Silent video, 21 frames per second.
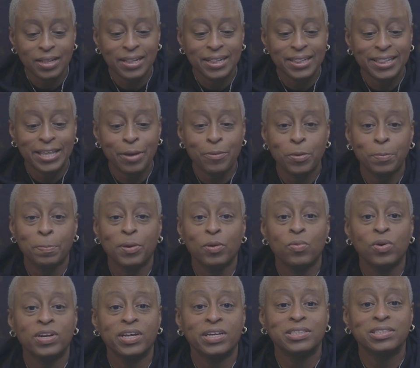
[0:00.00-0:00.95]
they would be
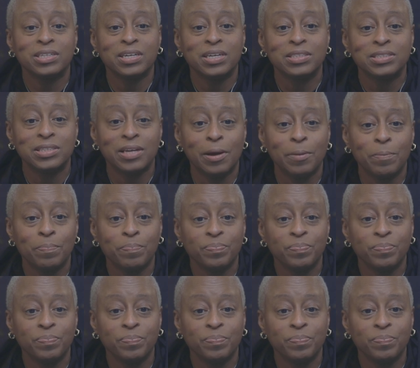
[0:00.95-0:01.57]
willing to accept.